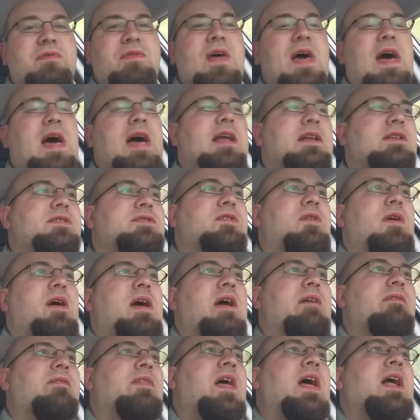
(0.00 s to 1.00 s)
of that, so I
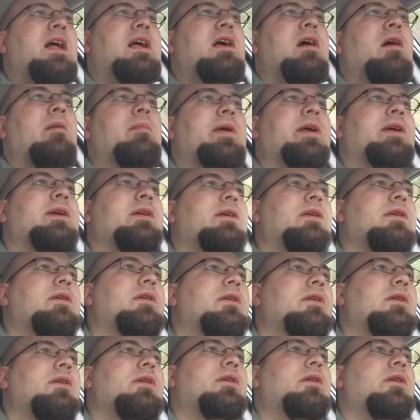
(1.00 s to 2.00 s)
have that coming.
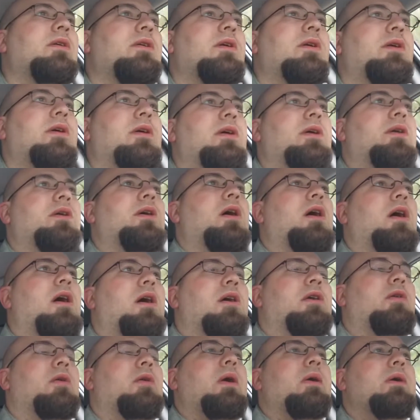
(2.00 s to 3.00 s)

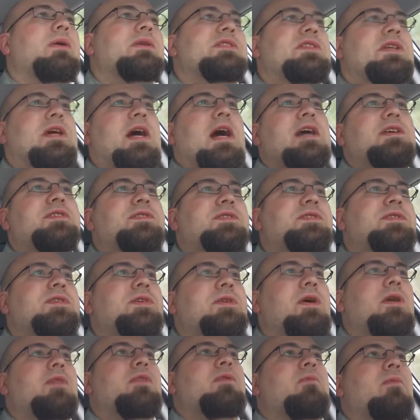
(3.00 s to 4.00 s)
Agrarian Skies is
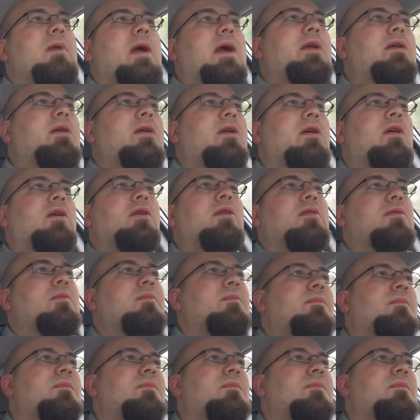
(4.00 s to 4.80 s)
still on the radar,